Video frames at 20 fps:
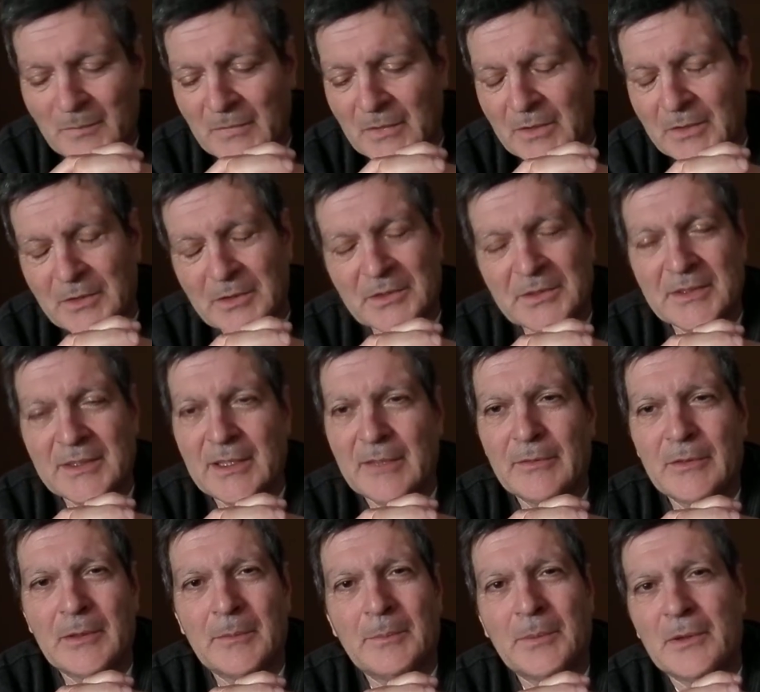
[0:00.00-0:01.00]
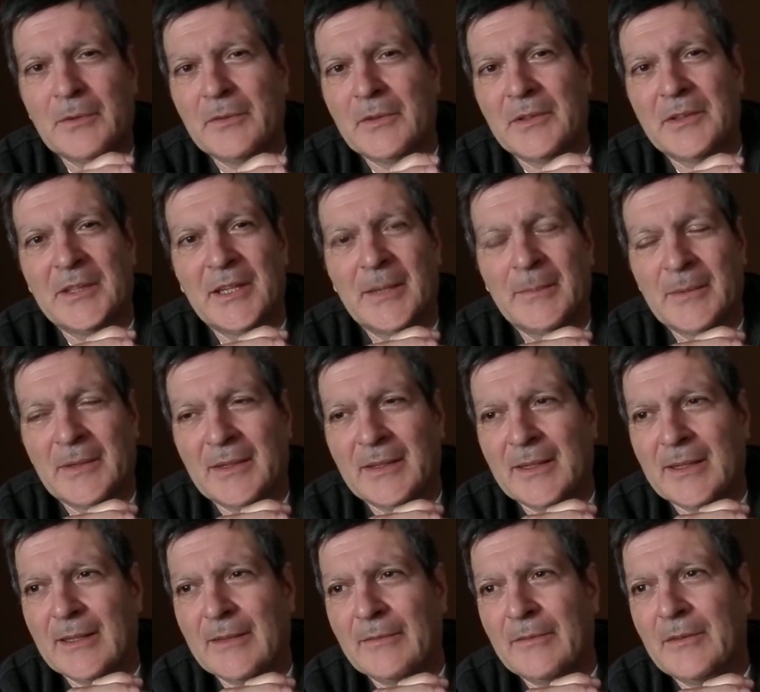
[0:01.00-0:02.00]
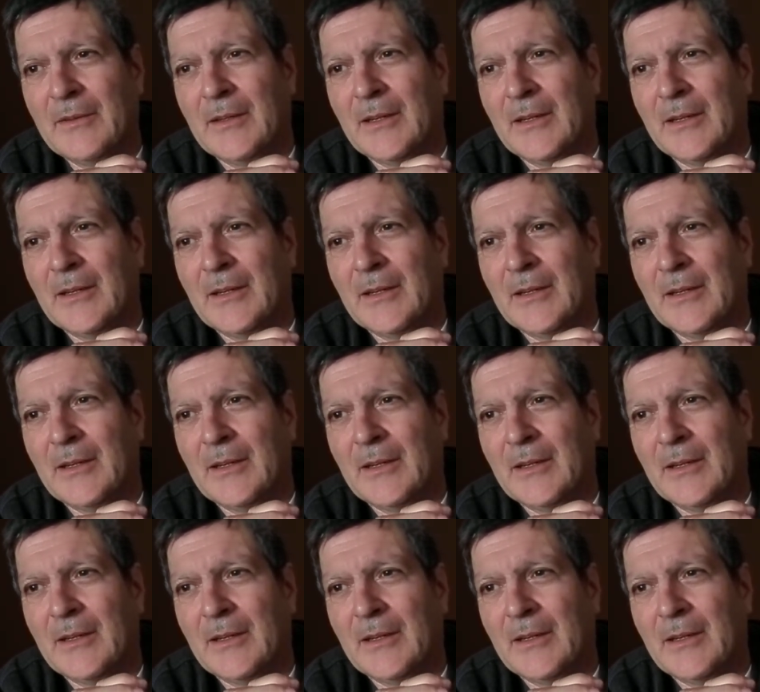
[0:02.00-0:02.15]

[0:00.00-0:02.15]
there's never a perfect time in life.